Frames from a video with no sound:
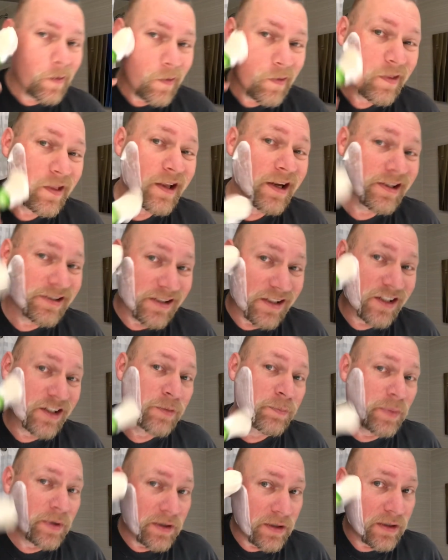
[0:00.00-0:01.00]
that has
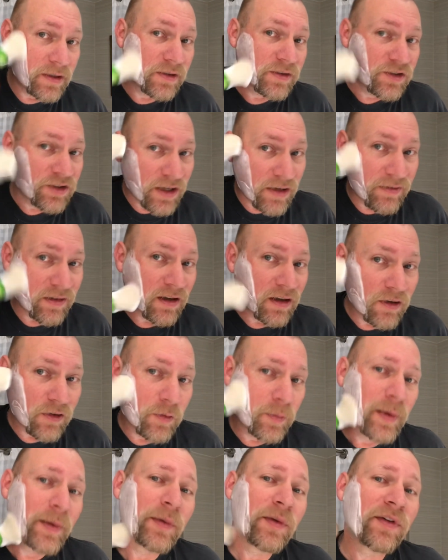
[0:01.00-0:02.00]
experience shaving other
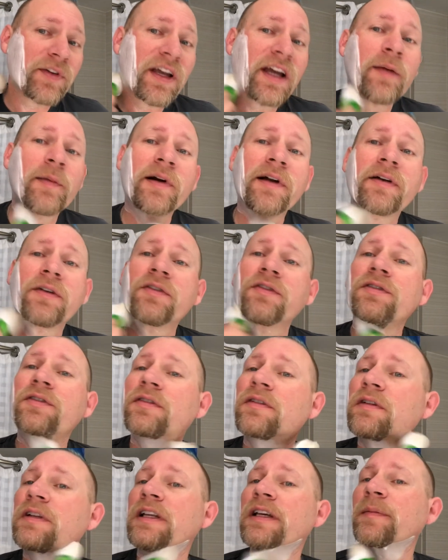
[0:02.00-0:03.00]
people's eyebrows,
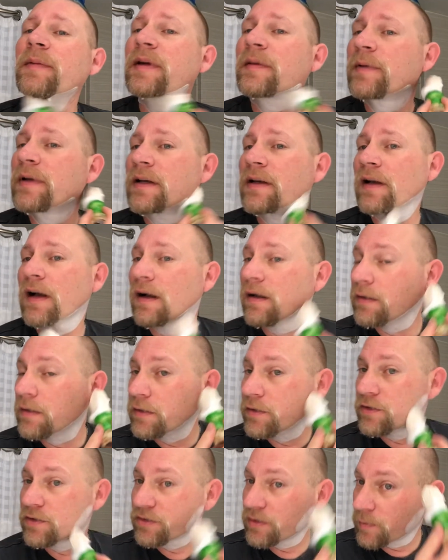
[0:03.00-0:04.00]
like maybe in
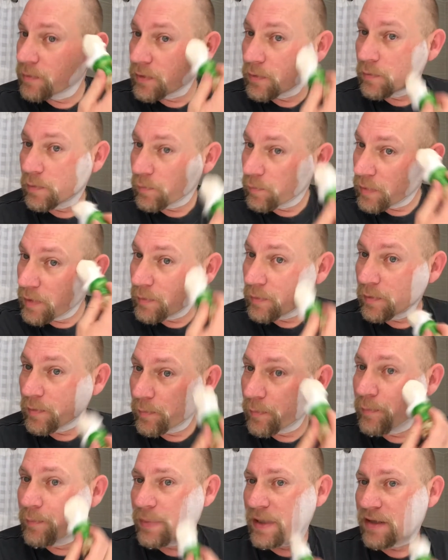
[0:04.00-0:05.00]
college or something, people are
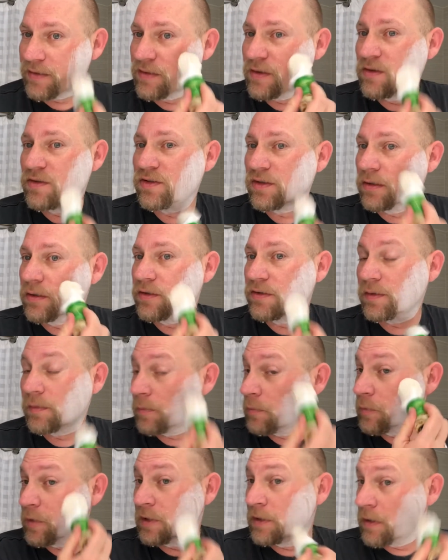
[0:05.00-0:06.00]
passing out drunk or
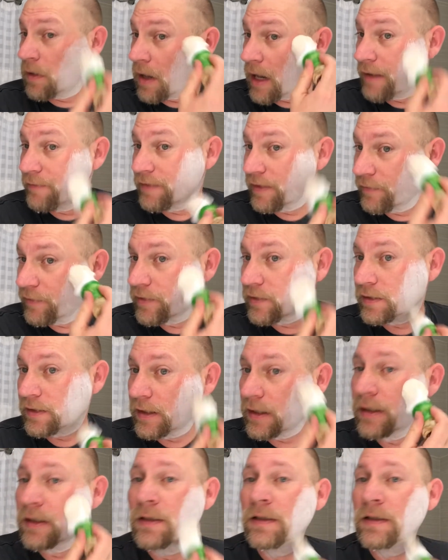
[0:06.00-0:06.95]
something, but no, I've never done that.